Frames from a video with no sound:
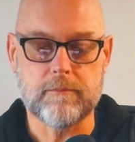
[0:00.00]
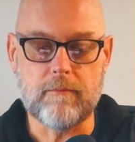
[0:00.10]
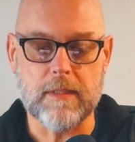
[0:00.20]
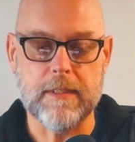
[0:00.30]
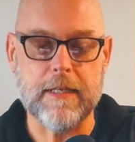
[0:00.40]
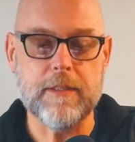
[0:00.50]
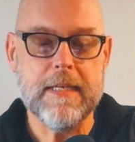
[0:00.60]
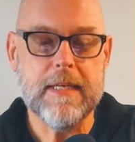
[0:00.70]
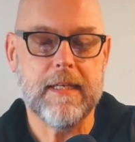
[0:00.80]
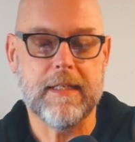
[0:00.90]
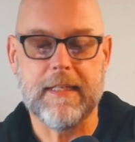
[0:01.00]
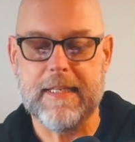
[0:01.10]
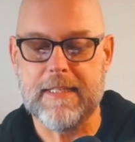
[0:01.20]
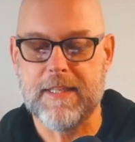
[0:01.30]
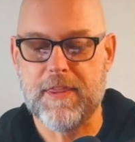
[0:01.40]
Now, uh,
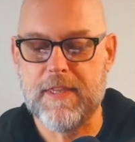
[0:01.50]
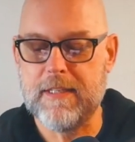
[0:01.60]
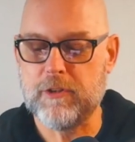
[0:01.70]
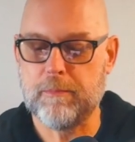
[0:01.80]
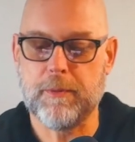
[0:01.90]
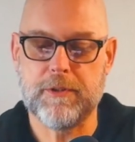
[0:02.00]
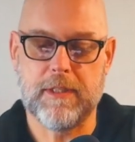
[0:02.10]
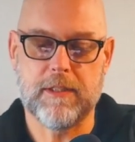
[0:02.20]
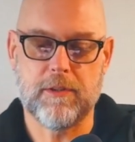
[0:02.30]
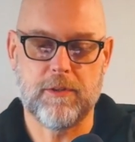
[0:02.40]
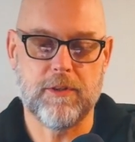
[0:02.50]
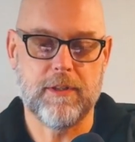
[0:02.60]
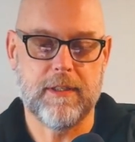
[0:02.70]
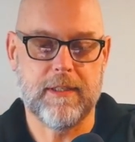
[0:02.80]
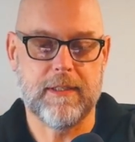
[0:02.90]
in this
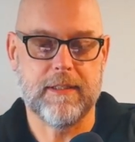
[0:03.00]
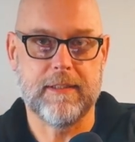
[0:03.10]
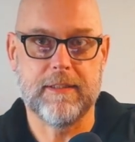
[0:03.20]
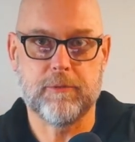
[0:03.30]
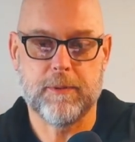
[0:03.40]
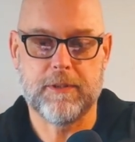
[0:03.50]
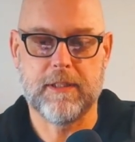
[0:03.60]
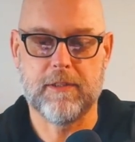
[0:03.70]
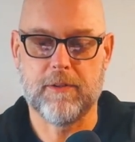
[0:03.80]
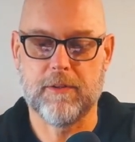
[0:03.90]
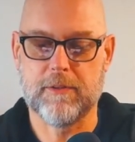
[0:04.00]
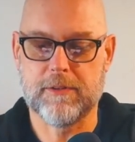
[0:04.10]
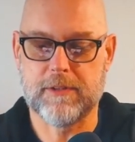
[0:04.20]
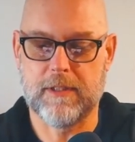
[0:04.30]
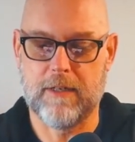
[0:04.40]
particular uh, in this particular
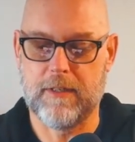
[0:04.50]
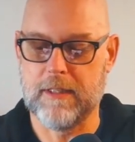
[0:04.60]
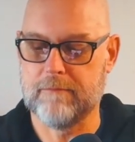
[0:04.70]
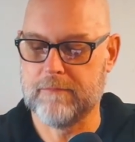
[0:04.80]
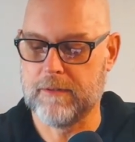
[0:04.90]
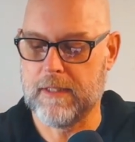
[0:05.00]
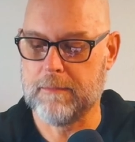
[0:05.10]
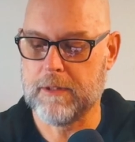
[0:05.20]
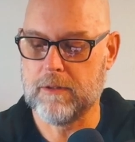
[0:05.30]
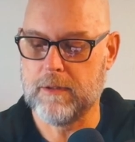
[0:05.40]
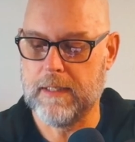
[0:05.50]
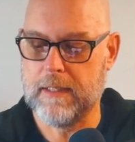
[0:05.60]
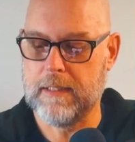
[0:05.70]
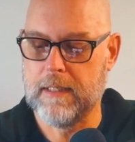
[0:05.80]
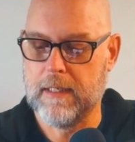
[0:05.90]
scenario, okay, I'm going to go
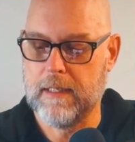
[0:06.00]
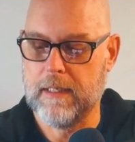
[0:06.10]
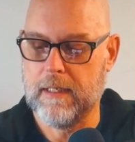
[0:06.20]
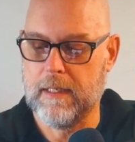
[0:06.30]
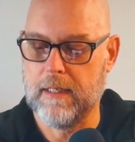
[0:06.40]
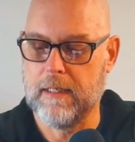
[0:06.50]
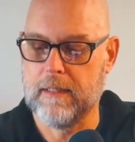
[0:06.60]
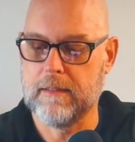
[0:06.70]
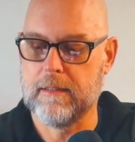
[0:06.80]
ahead and